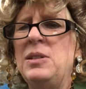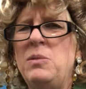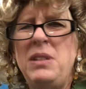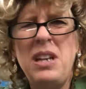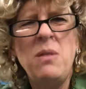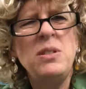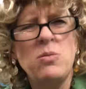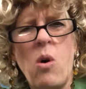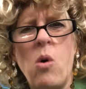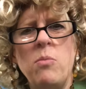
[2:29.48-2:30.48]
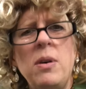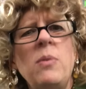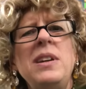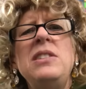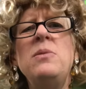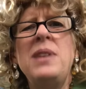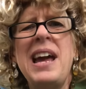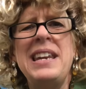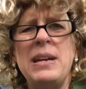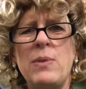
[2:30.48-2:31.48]
We know it's wrong, but we do it
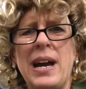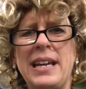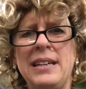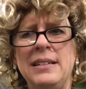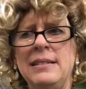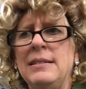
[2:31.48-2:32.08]
anyway.